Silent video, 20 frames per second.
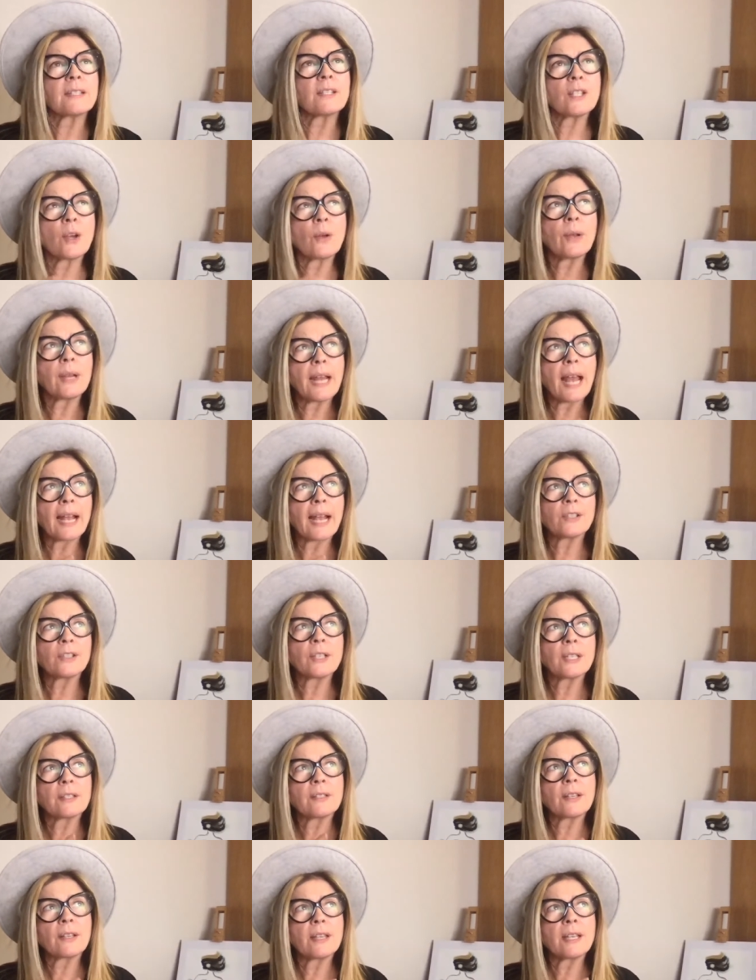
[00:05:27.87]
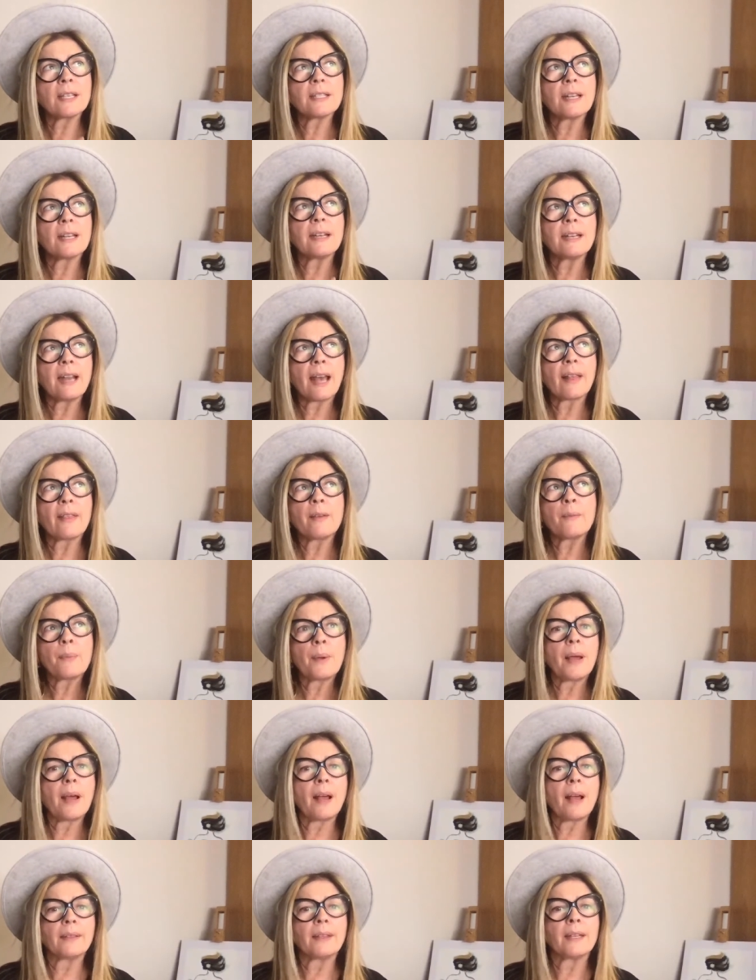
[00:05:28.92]
So it actually, so there's another
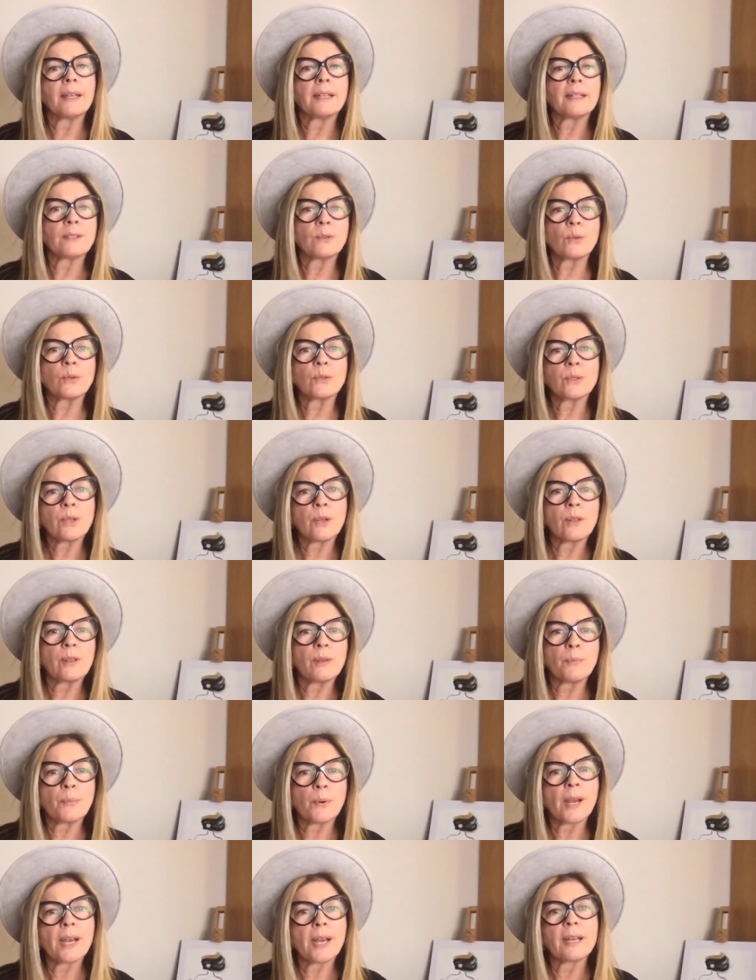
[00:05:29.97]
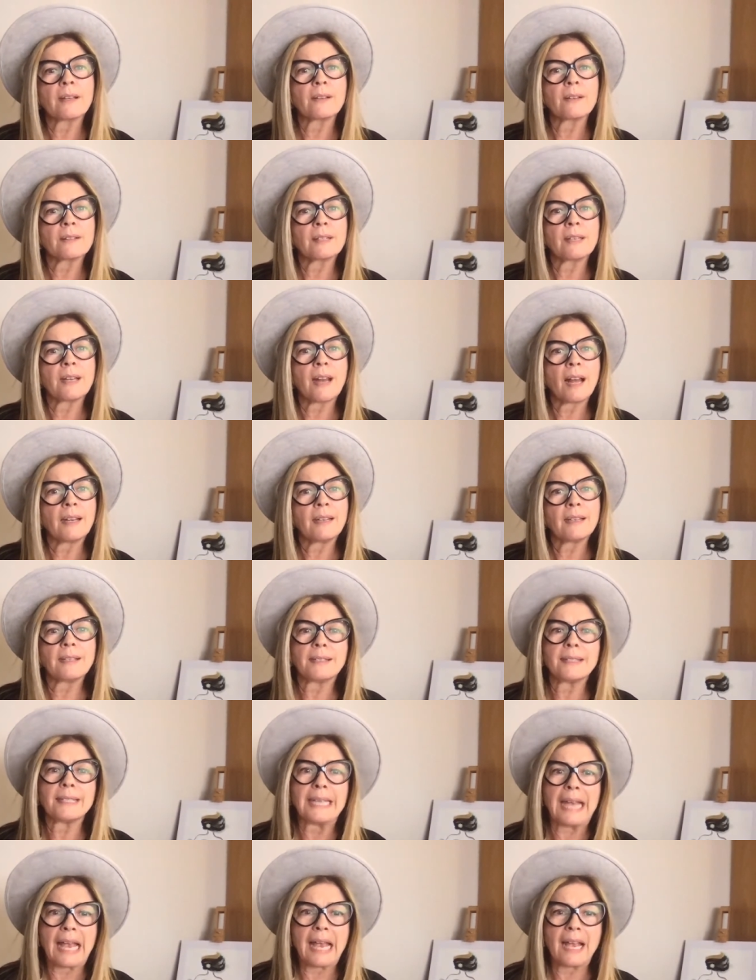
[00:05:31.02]
part that it's also the brain, because it
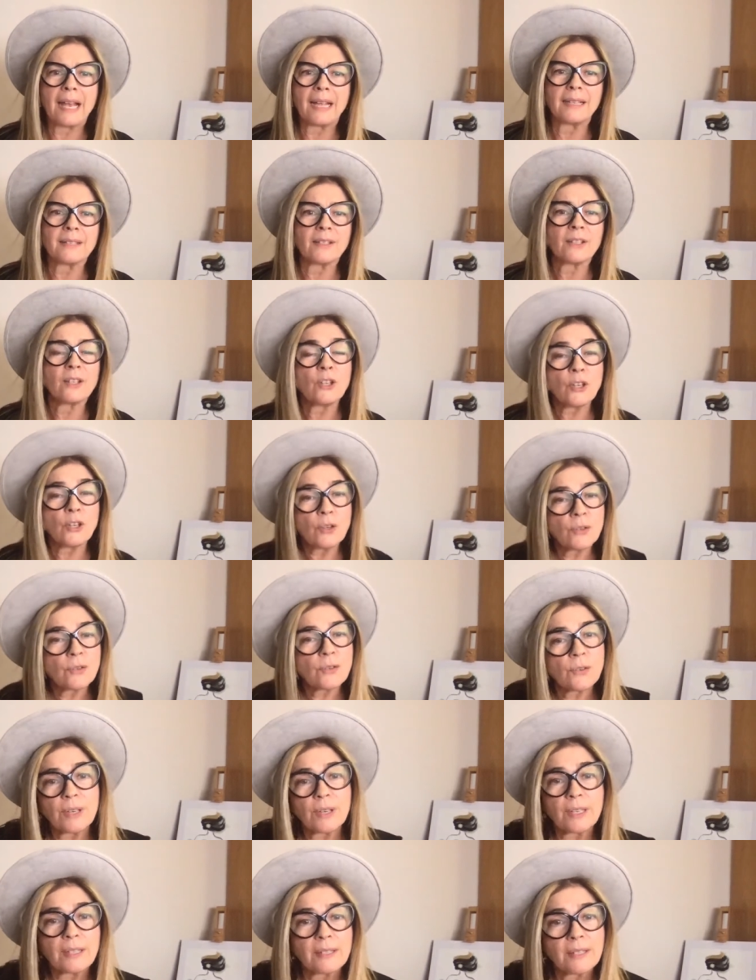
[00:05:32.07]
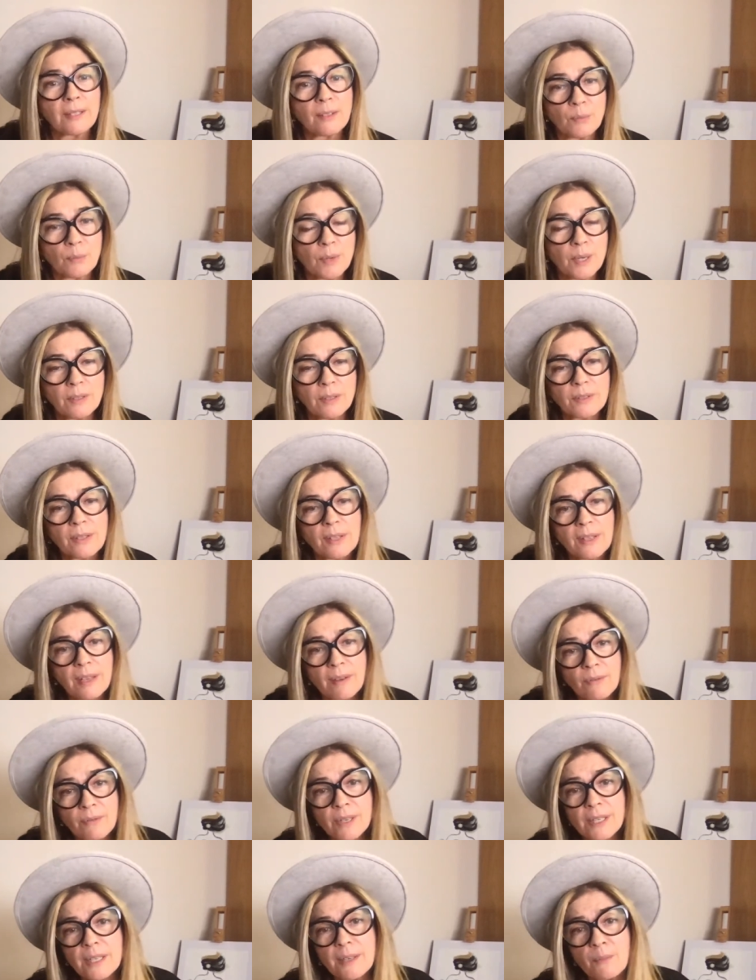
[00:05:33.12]
understands the nutrients as well. So they
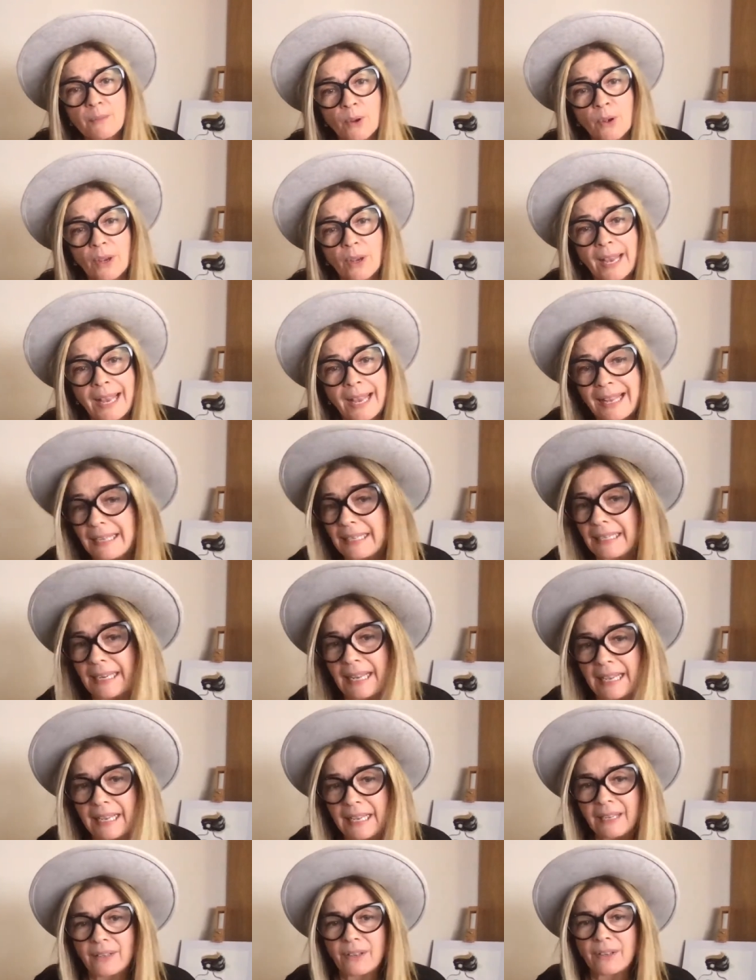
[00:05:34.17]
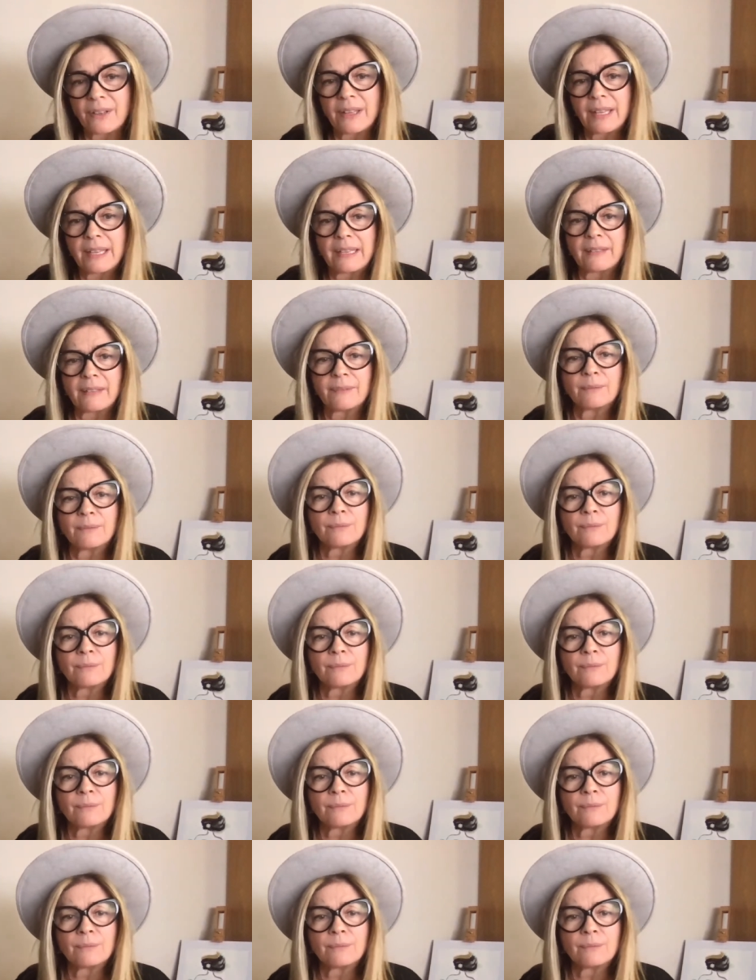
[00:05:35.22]
really work hand in hand, don't they?